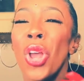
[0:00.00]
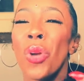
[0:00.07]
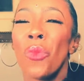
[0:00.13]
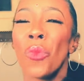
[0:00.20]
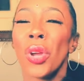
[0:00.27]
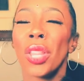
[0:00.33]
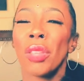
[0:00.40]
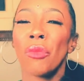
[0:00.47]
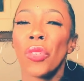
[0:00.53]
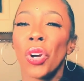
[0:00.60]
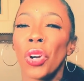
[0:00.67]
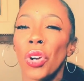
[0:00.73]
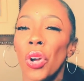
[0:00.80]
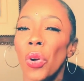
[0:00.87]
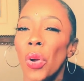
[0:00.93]
with
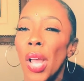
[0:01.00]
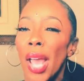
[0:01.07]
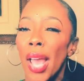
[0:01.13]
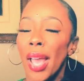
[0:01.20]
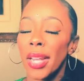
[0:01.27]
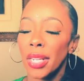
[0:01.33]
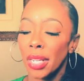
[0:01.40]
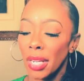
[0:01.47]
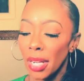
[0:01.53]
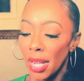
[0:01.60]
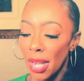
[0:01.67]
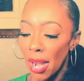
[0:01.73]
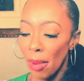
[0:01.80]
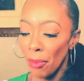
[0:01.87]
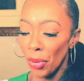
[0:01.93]
Virgo at
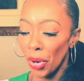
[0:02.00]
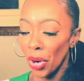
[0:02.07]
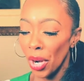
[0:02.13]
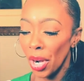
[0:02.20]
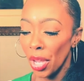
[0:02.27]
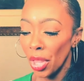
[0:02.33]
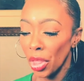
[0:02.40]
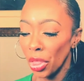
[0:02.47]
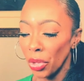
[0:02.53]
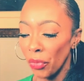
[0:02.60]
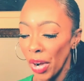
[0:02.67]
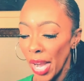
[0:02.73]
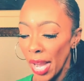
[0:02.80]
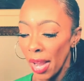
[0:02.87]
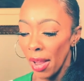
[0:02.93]
number
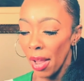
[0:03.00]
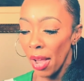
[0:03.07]
3.